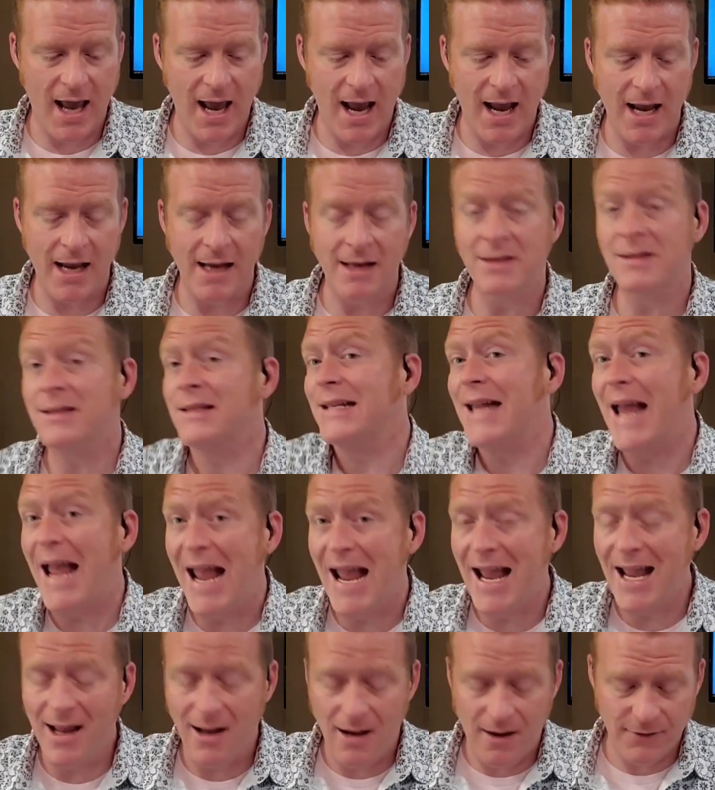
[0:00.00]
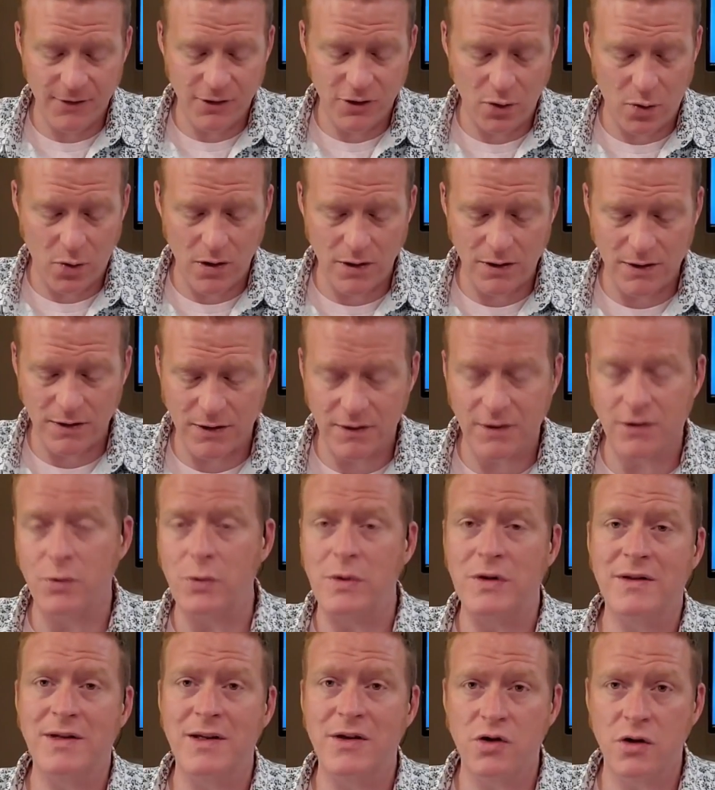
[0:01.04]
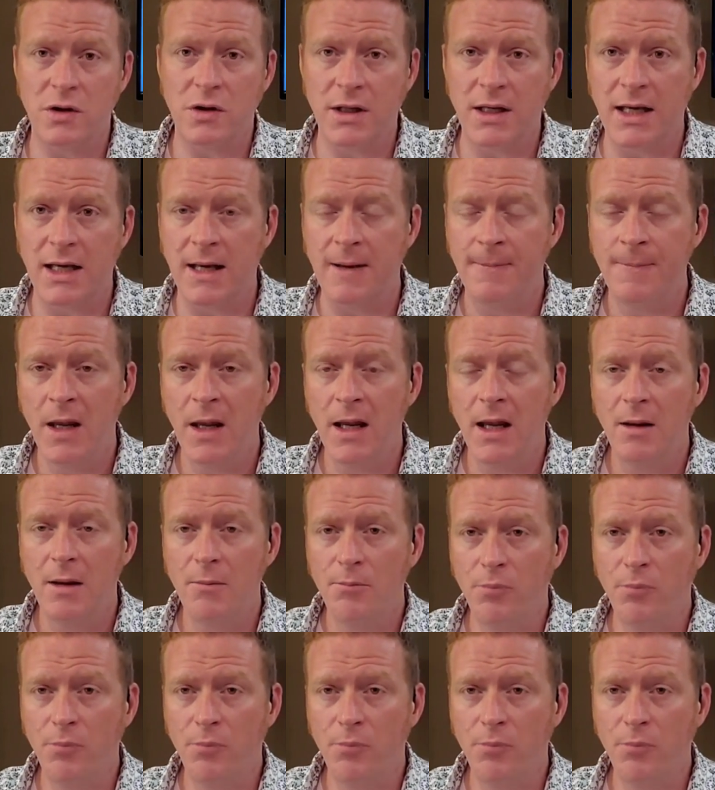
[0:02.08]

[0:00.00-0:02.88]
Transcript: a stay of sorts to essentially